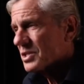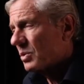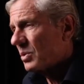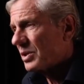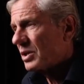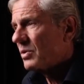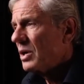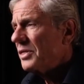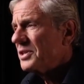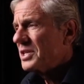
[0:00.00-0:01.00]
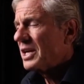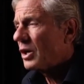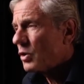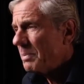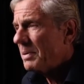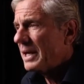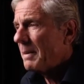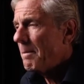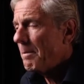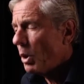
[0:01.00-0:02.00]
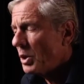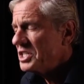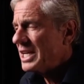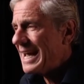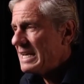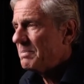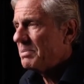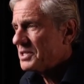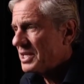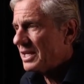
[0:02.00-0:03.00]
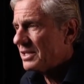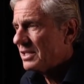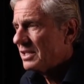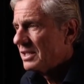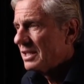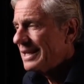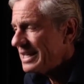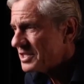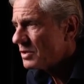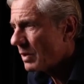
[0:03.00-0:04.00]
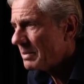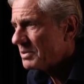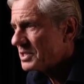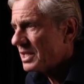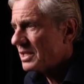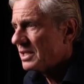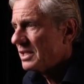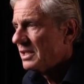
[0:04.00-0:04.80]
stalled. Growth is at a crippling 0.8%, less than 1%.